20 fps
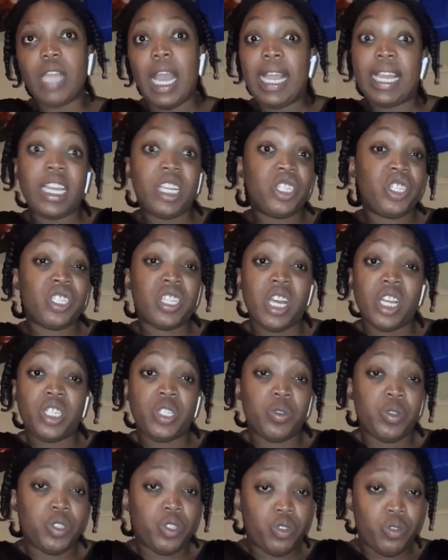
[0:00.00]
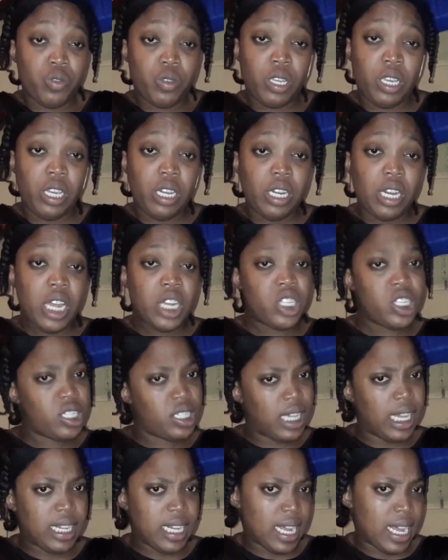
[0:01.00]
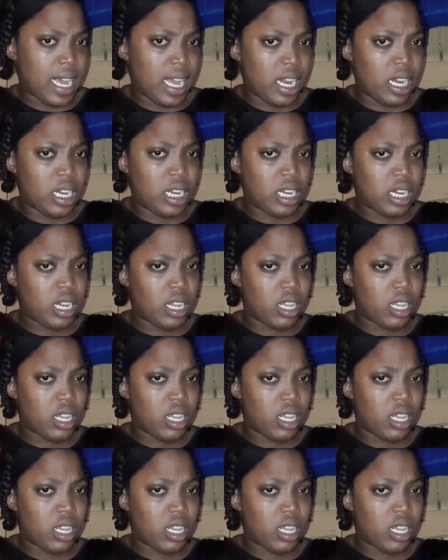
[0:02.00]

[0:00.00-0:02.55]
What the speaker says: I guess she thought she was joking, and she said it again.